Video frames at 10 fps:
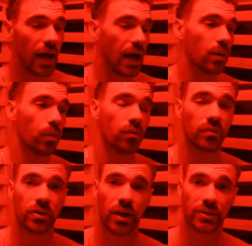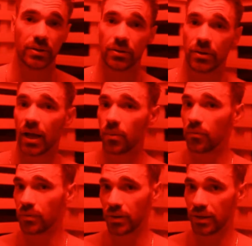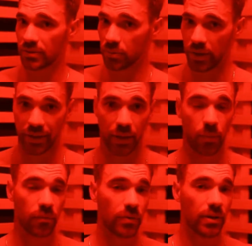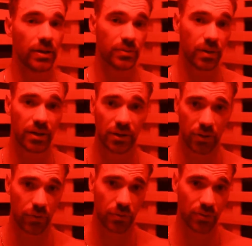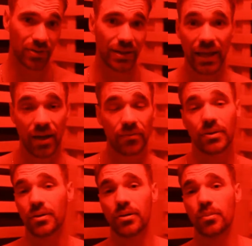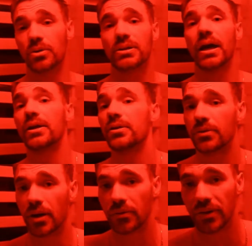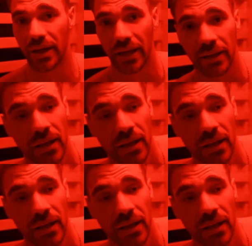I won't feel as alert. I won't feel as awake. I won't feel as ready to go throughout the day. I'll feel a little more tired throughout the day.